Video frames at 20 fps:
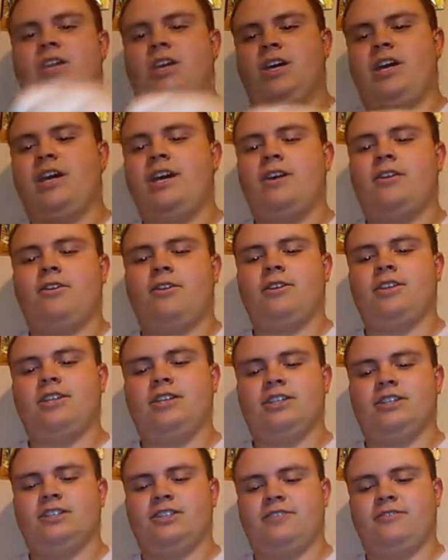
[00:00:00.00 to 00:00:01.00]
The head on
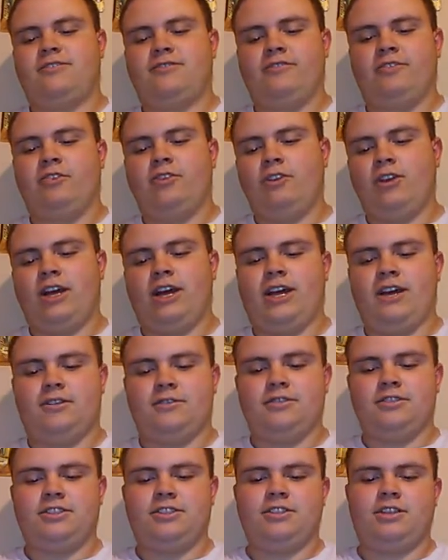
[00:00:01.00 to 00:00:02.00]
it is a full
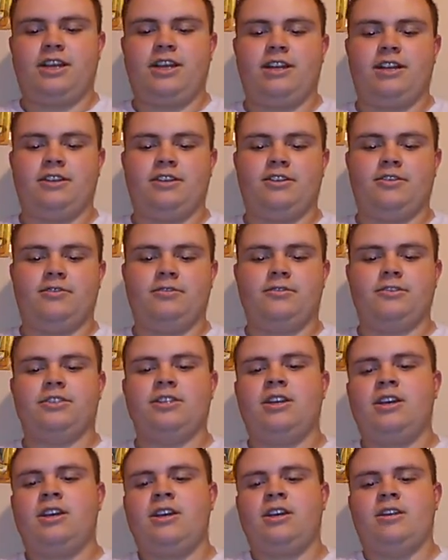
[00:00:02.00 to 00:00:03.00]
ounce, and it
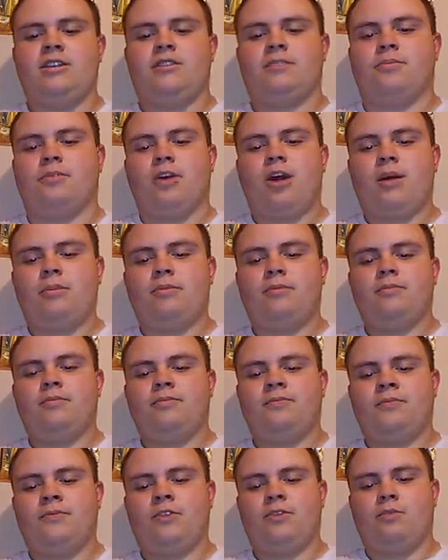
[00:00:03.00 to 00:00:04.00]
goes...
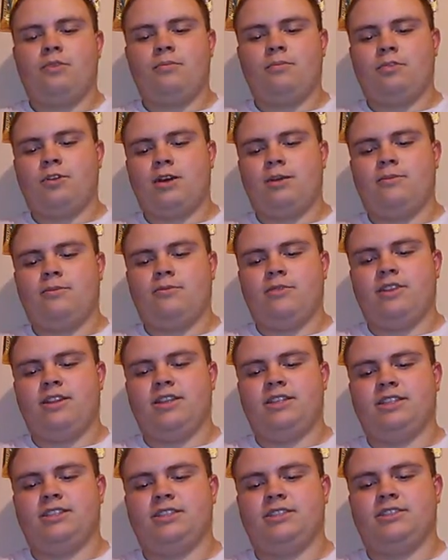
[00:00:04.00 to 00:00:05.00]
The one problem with
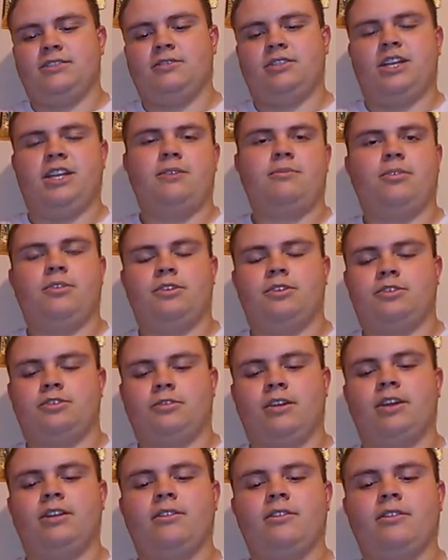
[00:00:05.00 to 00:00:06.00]
this is you can't put a
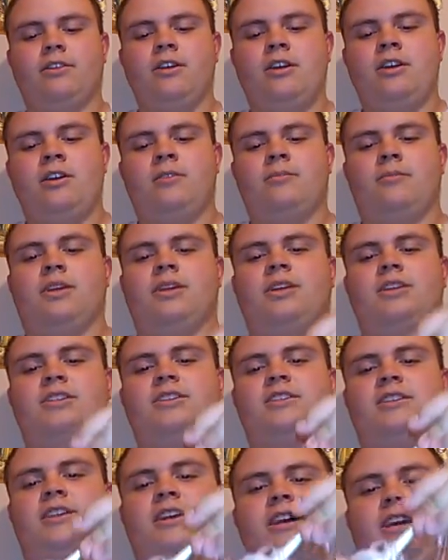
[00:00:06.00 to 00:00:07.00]
trailer because the